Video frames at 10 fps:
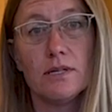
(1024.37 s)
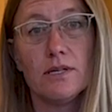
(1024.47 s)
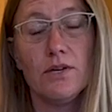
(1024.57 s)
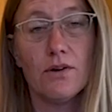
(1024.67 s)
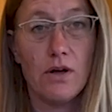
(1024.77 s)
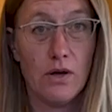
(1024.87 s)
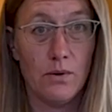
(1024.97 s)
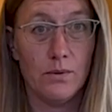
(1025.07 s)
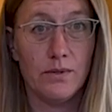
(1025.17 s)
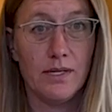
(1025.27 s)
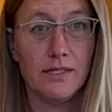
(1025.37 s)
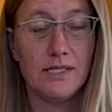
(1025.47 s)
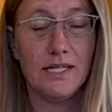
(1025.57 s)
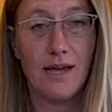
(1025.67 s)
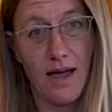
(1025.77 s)
your own
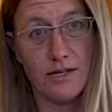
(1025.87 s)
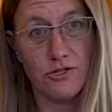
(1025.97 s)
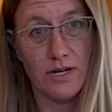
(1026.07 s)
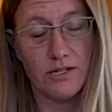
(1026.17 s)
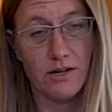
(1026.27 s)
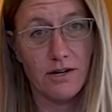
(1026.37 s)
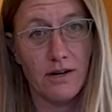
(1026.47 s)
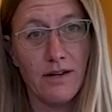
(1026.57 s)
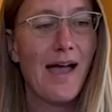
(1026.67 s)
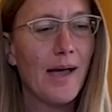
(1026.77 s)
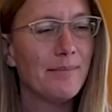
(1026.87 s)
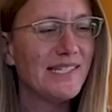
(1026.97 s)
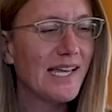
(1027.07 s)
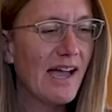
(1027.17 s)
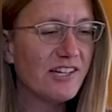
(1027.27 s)
dehydrator. Happy
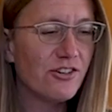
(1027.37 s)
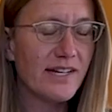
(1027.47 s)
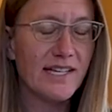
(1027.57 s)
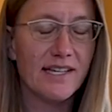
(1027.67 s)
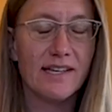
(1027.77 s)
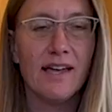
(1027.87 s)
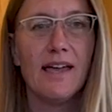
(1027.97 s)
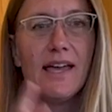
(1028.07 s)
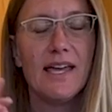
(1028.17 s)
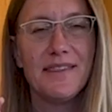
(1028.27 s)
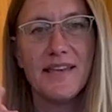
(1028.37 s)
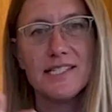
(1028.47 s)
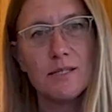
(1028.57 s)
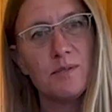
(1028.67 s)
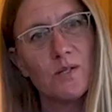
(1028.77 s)
dehydrating. Hit
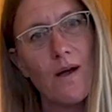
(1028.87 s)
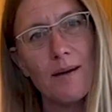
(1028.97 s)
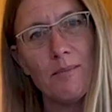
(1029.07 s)
that subscribe